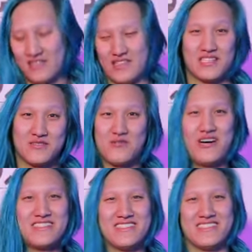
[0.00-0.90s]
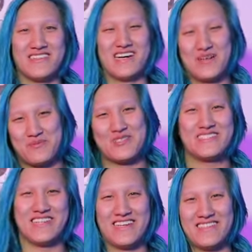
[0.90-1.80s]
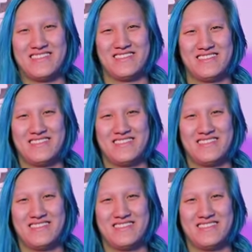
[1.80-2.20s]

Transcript: Thanks for watching. I appreciate it.